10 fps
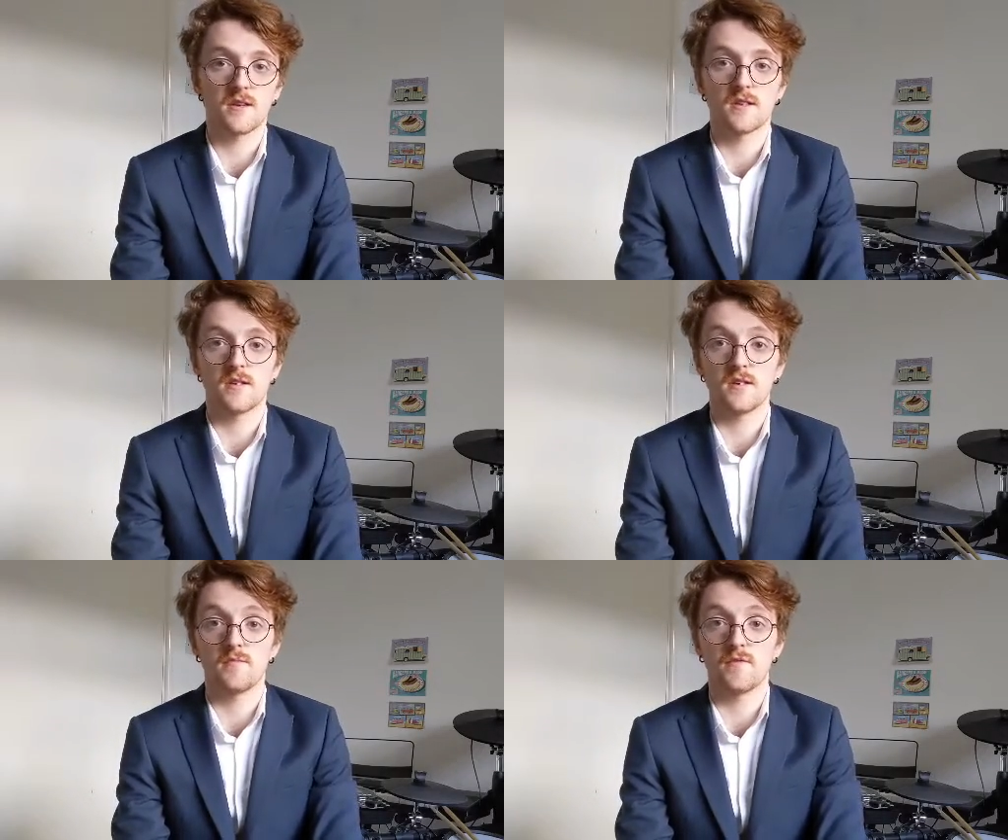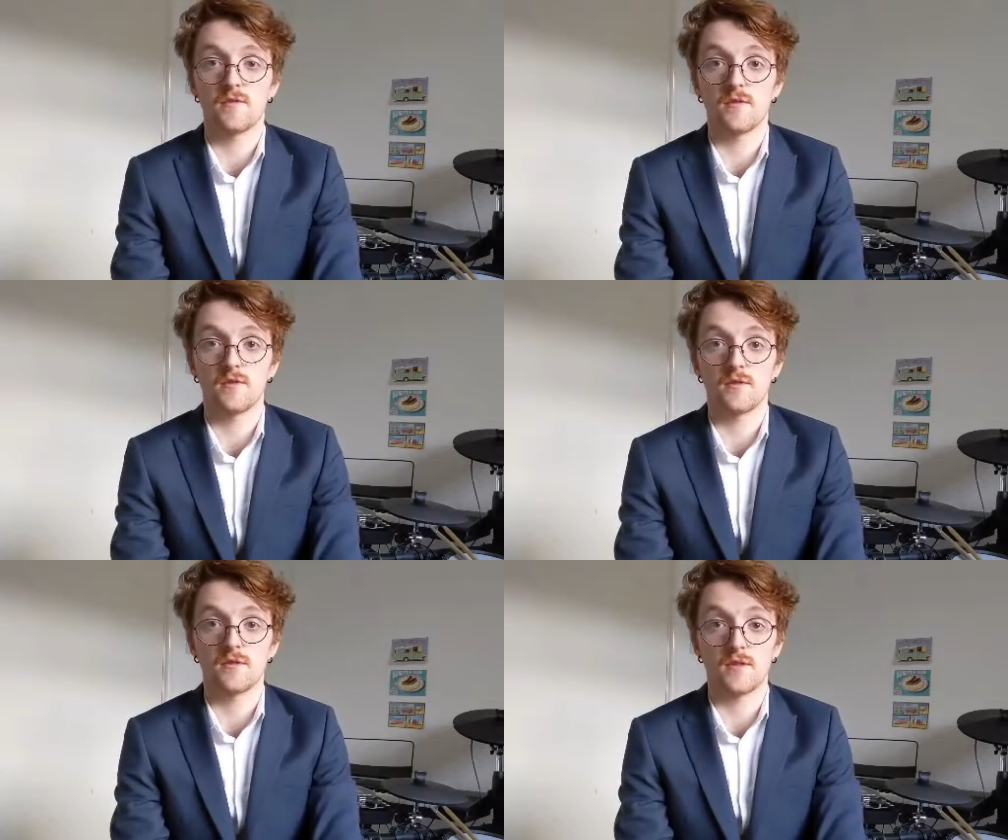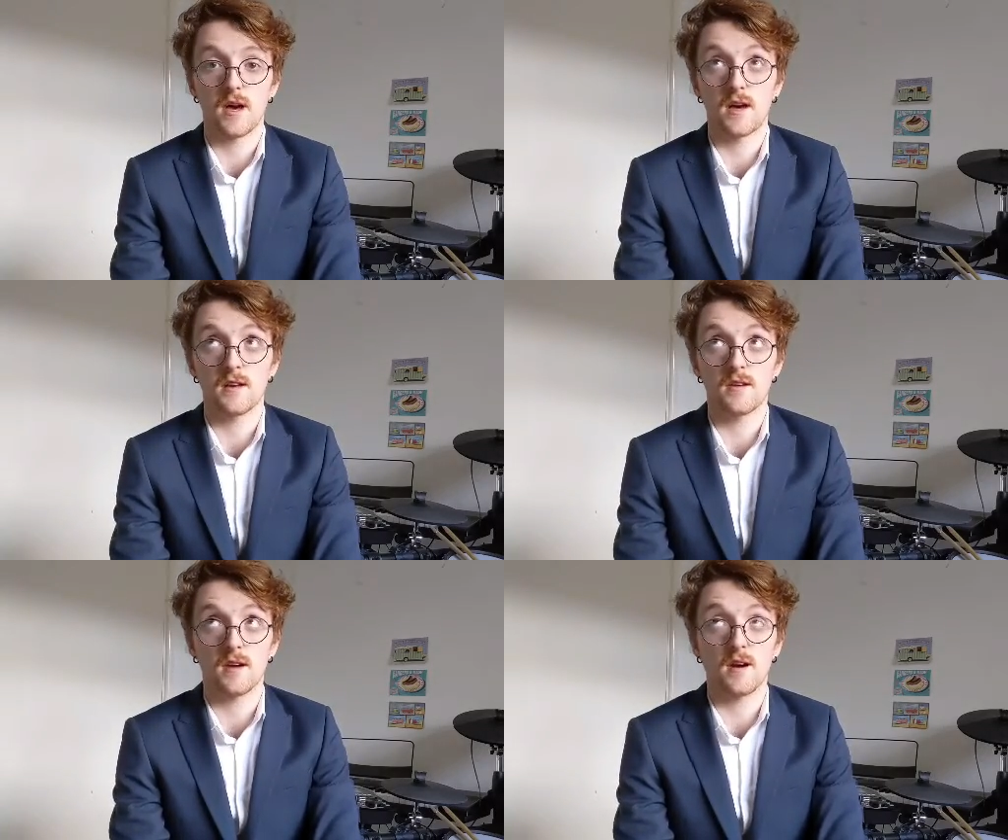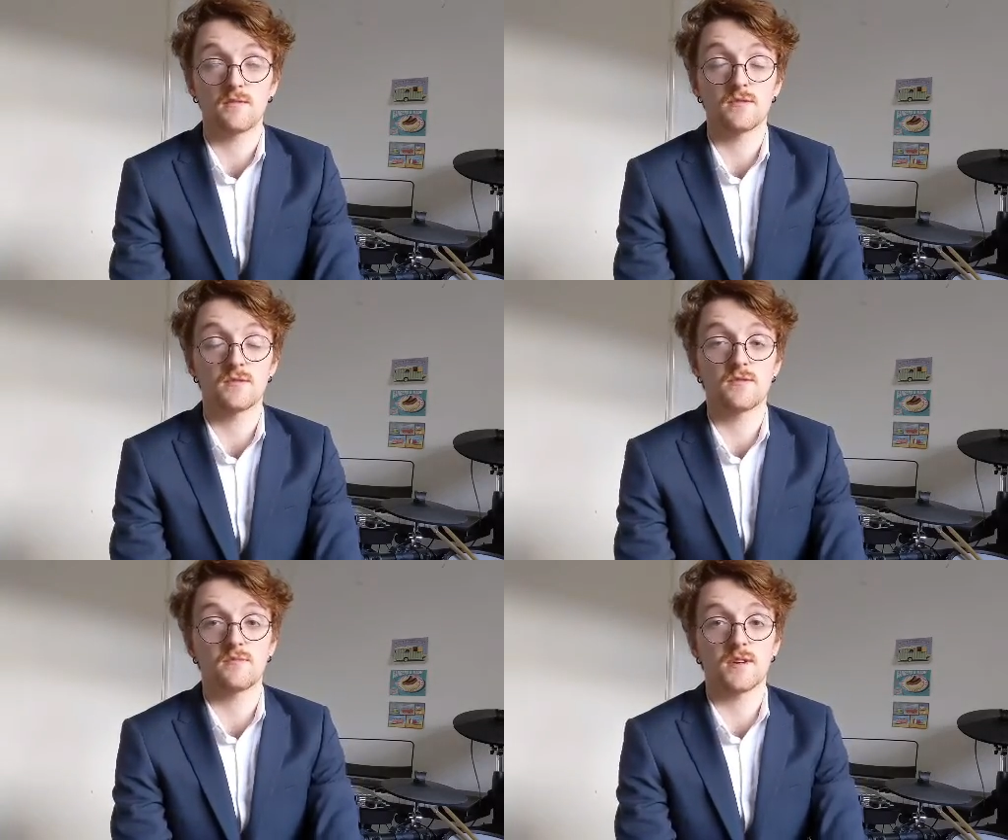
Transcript: And the year before that, I was doing